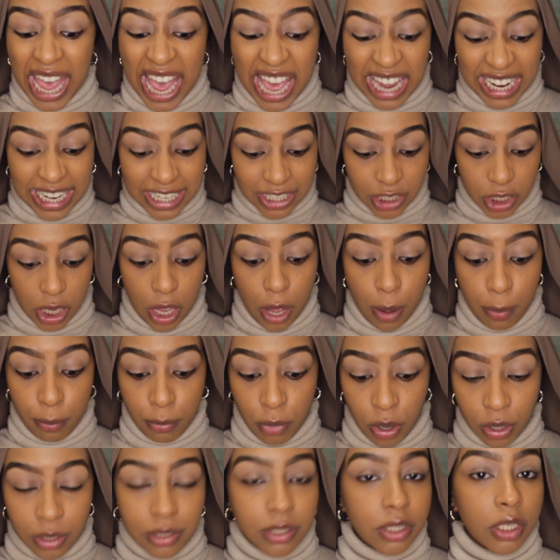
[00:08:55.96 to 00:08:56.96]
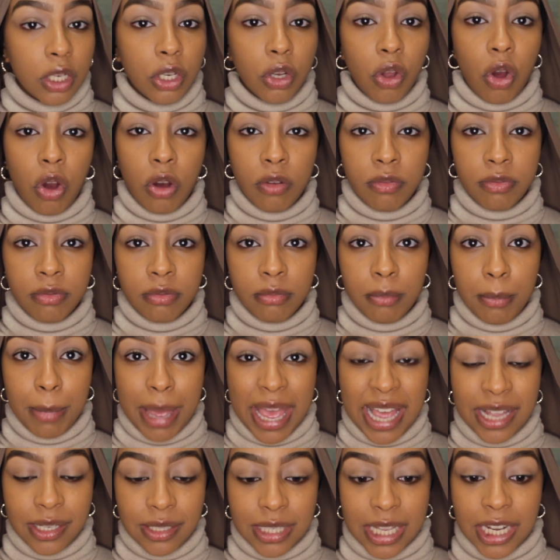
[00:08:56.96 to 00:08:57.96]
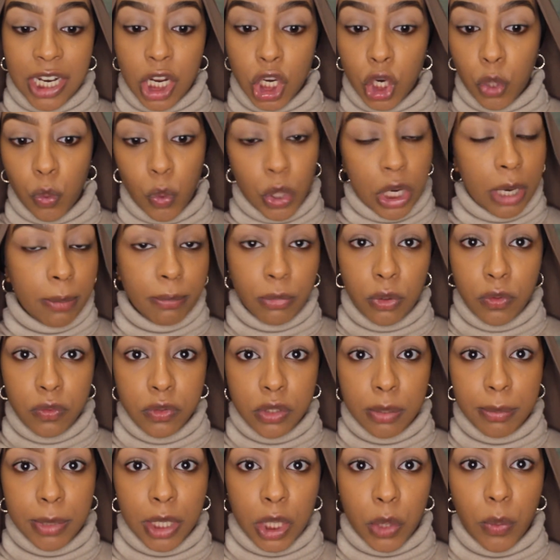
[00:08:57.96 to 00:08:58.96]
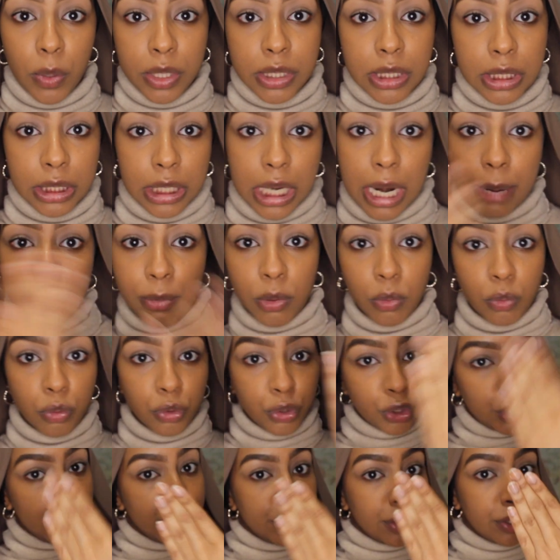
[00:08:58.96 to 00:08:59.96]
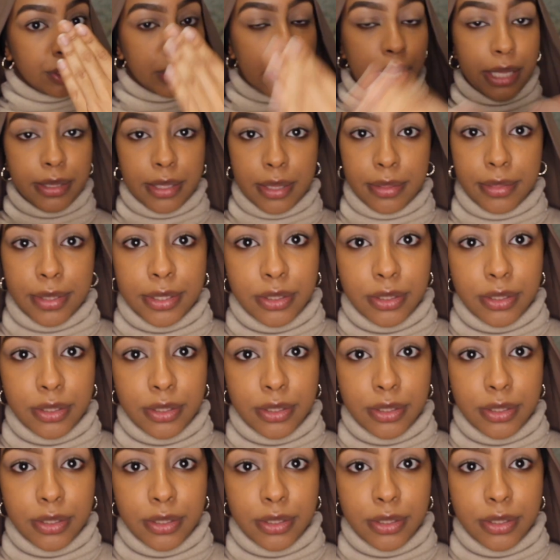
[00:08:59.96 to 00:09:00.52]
and it's amongst a lot of mess and I don't want to move something, otherwise the camera will just, and then